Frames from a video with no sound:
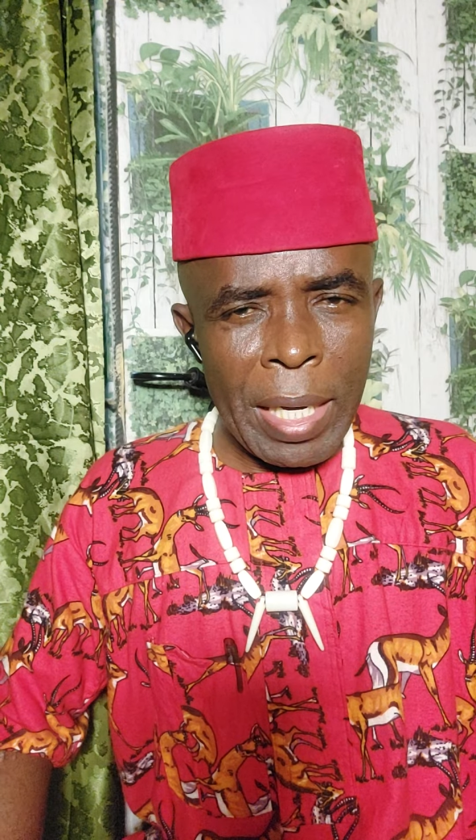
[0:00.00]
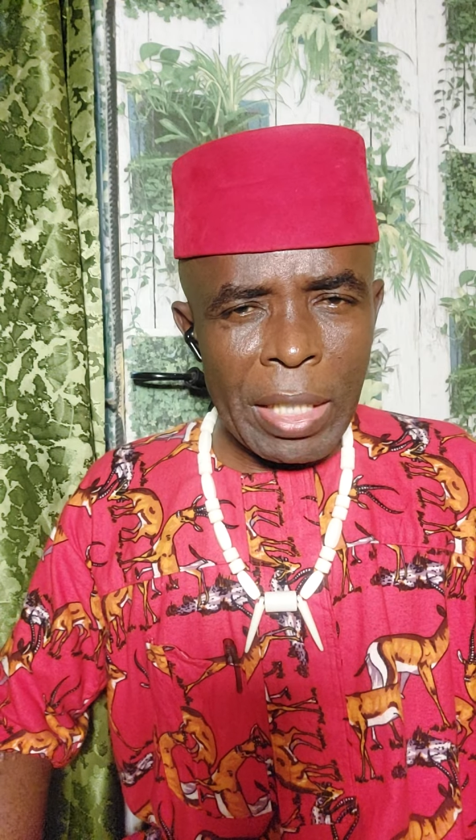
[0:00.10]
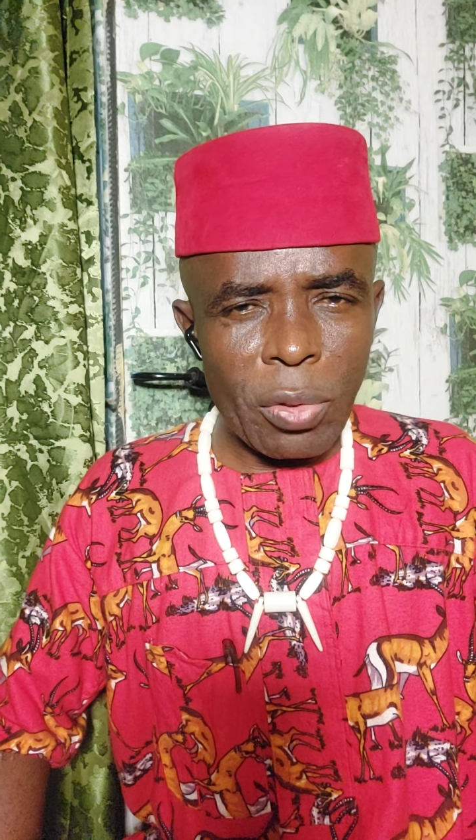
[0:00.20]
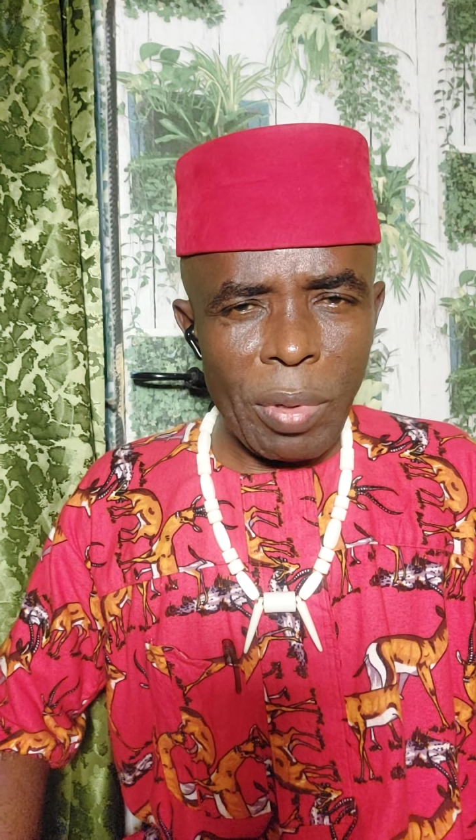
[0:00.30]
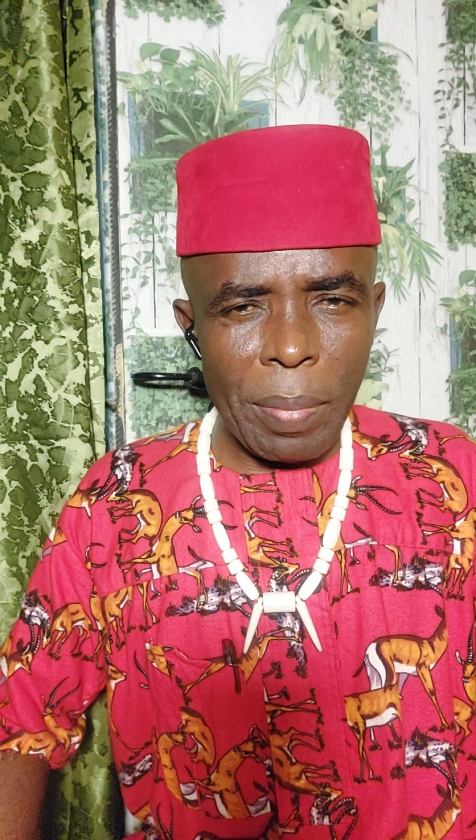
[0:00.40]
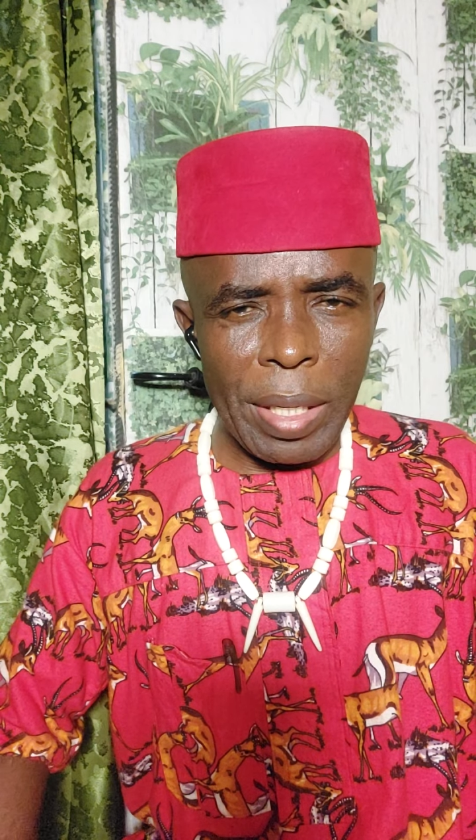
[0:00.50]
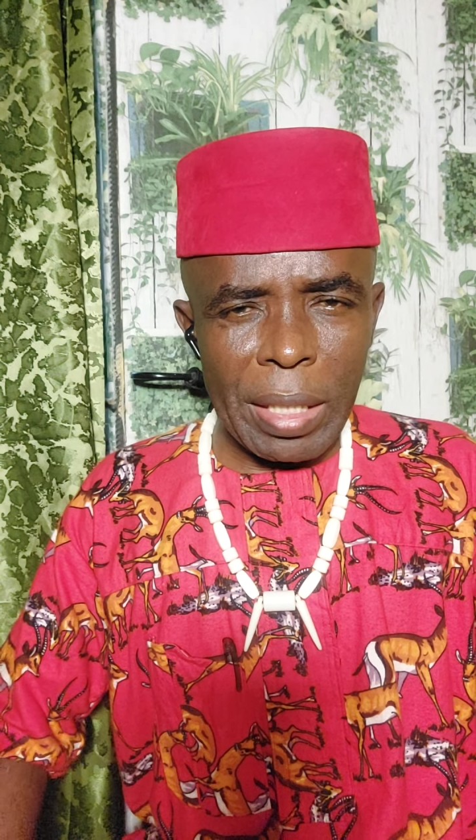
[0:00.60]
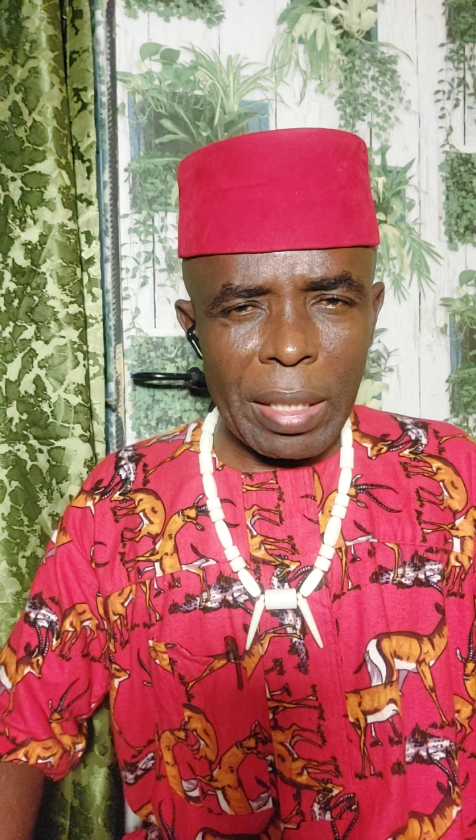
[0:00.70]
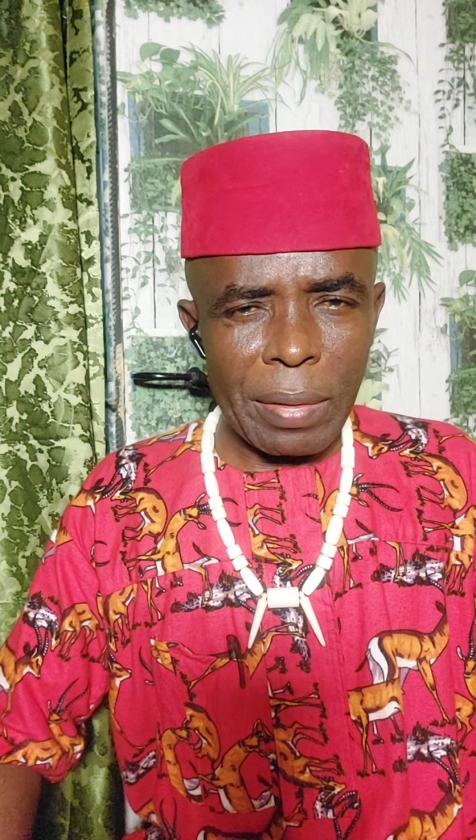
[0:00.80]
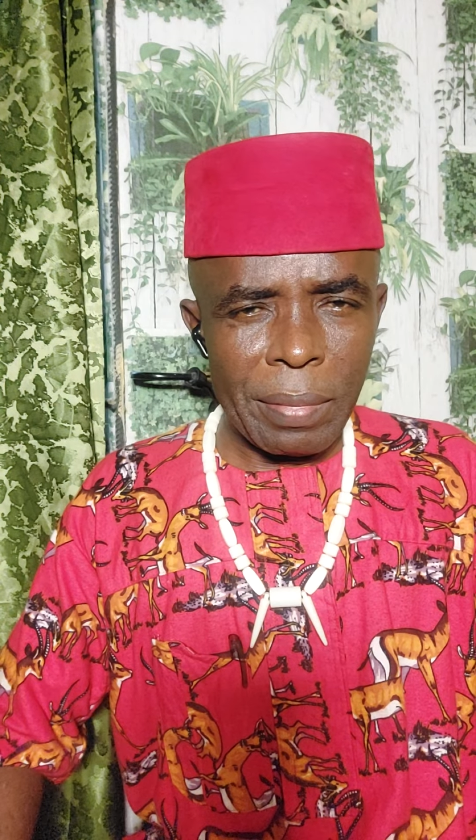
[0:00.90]
next we
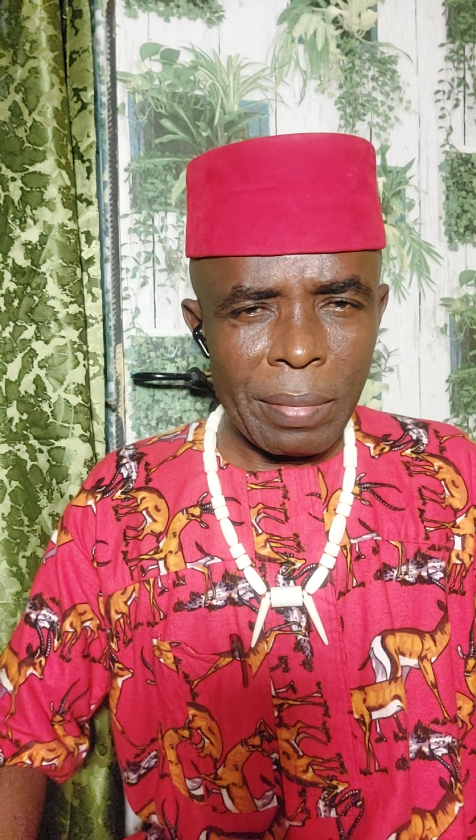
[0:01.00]
meet,